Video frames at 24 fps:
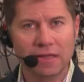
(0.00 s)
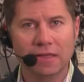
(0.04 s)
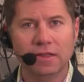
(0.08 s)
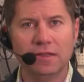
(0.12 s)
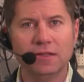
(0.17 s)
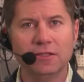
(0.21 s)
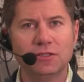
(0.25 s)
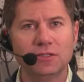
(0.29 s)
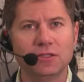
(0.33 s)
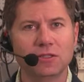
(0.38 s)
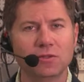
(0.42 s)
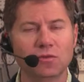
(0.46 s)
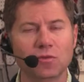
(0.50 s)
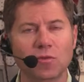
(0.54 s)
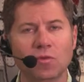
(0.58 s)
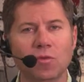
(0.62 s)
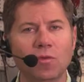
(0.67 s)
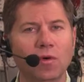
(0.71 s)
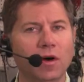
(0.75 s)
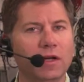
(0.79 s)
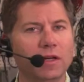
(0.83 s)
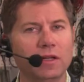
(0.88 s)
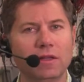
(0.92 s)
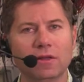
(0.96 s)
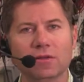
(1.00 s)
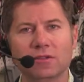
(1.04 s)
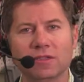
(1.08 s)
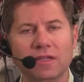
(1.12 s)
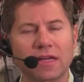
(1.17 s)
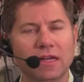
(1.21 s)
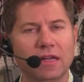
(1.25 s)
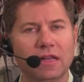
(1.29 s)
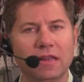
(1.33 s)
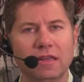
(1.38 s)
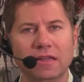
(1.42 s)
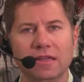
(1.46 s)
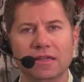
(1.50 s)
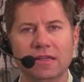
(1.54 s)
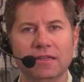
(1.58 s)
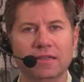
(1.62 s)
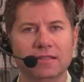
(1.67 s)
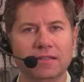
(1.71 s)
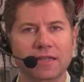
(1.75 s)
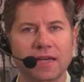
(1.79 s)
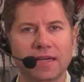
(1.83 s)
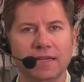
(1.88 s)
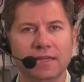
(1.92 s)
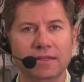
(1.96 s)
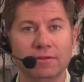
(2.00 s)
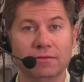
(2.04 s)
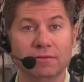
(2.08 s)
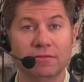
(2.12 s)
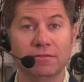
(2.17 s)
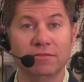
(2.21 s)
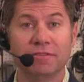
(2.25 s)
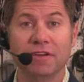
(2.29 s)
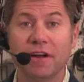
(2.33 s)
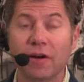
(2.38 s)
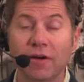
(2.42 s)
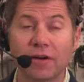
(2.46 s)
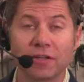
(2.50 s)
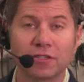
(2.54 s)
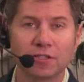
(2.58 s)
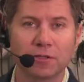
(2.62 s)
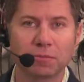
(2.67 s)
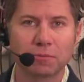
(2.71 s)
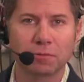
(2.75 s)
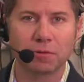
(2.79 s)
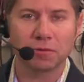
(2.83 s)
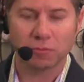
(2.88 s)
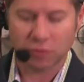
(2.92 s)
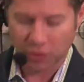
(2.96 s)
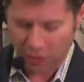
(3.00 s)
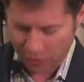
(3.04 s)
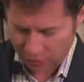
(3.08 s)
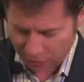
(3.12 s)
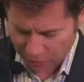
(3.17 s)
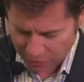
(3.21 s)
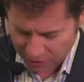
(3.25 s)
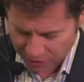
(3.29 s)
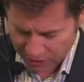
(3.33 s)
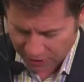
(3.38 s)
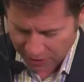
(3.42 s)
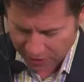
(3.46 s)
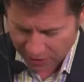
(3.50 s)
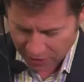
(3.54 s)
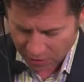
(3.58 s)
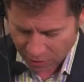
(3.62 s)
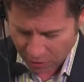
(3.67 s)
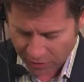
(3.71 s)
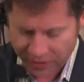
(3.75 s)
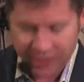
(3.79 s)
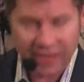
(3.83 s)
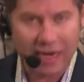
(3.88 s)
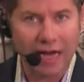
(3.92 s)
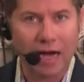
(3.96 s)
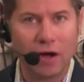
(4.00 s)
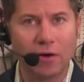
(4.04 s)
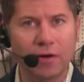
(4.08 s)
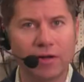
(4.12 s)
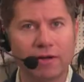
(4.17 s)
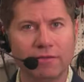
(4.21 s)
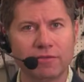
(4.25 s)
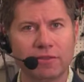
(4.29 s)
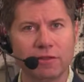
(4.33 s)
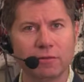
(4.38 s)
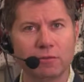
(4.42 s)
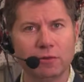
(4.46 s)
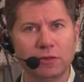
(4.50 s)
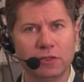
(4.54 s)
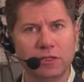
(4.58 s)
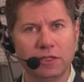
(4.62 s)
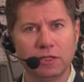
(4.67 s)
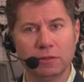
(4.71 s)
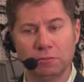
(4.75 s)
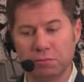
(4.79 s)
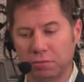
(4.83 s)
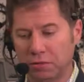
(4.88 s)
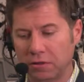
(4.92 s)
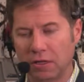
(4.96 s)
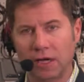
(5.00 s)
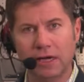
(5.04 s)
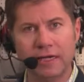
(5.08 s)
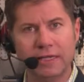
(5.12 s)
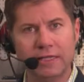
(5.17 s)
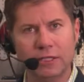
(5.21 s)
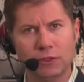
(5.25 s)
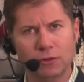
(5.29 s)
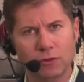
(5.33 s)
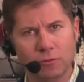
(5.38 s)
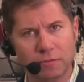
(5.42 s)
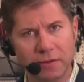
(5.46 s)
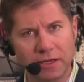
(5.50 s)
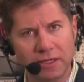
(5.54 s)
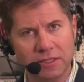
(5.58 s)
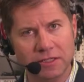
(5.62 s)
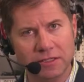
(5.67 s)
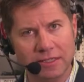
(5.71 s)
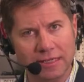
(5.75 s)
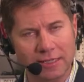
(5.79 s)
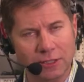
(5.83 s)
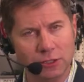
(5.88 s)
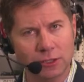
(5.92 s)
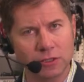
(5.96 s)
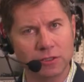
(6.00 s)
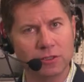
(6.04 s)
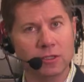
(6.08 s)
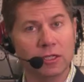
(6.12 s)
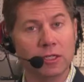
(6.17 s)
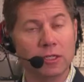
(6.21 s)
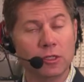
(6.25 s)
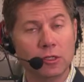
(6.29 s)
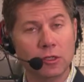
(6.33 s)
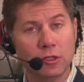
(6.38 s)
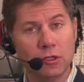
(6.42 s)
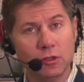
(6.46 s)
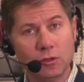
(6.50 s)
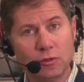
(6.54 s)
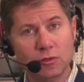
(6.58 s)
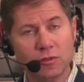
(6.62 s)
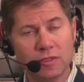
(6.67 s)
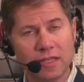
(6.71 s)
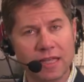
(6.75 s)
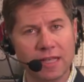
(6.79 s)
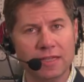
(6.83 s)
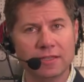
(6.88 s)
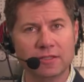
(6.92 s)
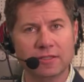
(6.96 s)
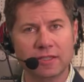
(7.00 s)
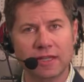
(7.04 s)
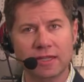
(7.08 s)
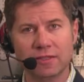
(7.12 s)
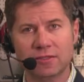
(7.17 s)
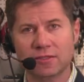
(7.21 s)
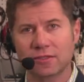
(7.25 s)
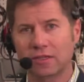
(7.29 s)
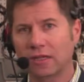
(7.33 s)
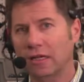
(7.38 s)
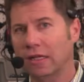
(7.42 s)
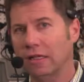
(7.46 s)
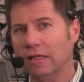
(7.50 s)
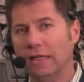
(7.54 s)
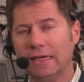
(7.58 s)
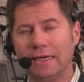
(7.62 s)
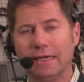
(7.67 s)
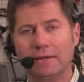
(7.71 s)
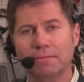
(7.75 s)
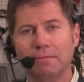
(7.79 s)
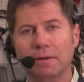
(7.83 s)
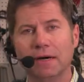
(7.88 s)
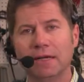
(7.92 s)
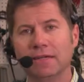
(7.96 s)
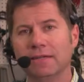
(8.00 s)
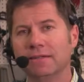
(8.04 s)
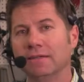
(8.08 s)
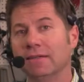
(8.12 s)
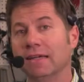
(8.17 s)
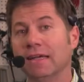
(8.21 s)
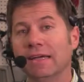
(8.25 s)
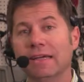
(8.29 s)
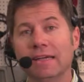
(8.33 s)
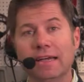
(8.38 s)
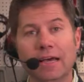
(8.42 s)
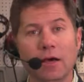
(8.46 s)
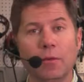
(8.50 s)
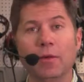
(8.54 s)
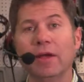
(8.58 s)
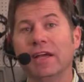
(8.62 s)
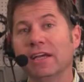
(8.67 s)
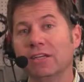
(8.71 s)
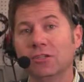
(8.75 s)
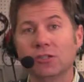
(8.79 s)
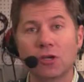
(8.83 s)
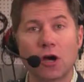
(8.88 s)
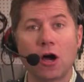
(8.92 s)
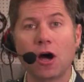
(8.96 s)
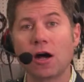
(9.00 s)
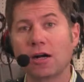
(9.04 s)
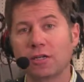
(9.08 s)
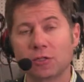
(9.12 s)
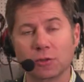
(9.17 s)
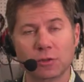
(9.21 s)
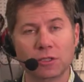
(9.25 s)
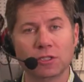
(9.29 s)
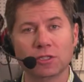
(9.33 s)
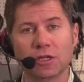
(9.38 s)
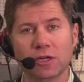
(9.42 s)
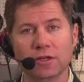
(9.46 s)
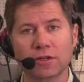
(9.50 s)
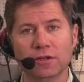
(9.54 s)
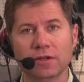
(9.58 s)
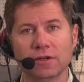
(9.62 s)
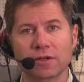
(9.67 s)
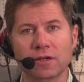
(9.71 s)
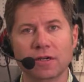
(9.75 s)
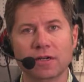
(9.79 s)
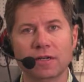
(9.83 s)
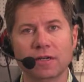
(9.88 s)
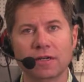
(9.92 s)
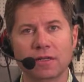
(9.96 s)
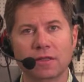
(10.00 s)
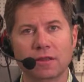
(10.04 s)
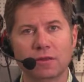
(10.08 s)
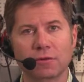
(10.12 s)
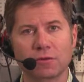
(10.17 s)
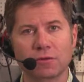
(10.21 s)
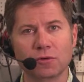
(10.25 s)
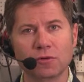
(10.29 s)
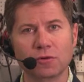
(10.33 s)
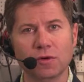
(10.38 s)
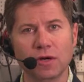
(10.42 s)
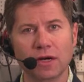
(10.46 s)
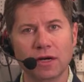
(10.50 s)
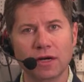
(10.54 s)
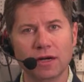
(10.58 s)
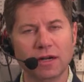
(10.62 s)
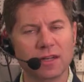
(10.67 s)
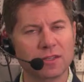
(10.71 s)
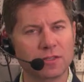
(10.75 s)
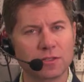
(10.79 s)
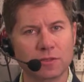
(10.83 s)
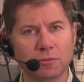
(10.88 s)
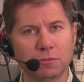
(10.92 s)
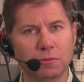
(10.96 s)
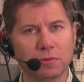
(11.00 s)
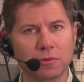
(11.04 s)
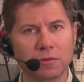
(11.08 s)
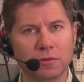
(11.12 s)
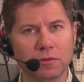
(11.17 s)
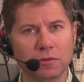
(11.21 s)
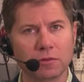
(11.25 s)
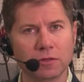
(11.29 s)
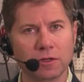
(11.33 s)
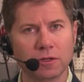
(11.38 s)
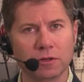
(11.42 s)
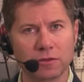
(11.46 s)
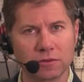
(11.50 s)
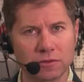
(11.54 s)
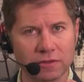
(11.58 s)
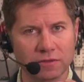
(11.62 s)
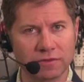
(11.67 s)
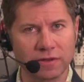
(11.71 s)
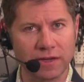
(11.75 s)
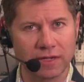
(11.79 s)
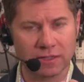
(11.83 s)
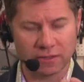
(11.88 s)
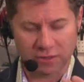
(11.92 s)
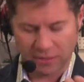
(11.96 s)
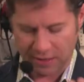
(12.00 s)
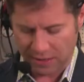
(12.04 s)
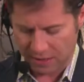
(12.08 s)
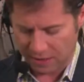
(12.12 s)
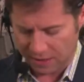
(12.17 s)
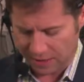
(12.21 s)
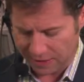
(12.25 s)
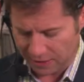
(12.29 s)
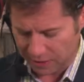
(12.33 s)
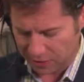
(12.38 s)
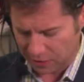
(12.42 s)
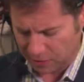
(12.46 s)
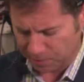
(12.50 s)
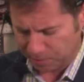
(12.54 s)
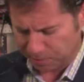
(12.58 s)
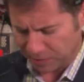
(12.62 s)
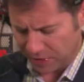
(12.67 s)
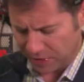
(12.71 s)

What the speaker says: This is one of those kind of things that in very simple terms, we now have the ability to plug into a base station, use headsets, click a button, and we can talk to each other through a simple little device like this.